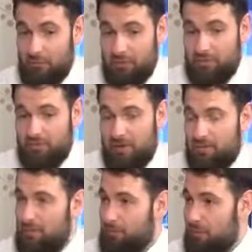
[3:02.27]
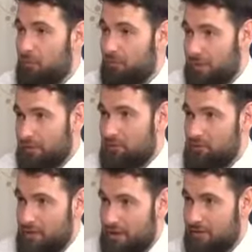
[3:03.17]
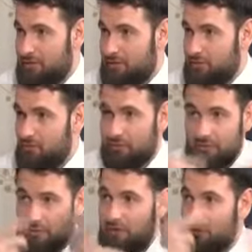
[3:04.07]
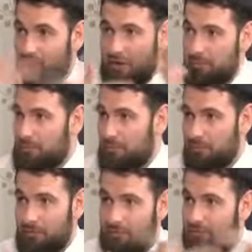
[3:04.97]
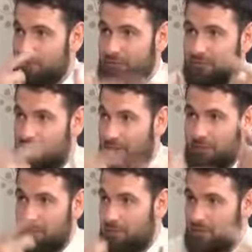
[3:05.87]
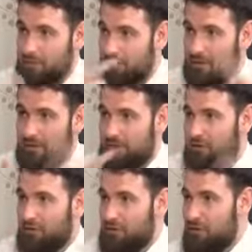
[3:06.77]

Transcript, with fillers: well, this might be a proof that Christianity is the truth because you got people, you know, it's a phenomenon, people speaking in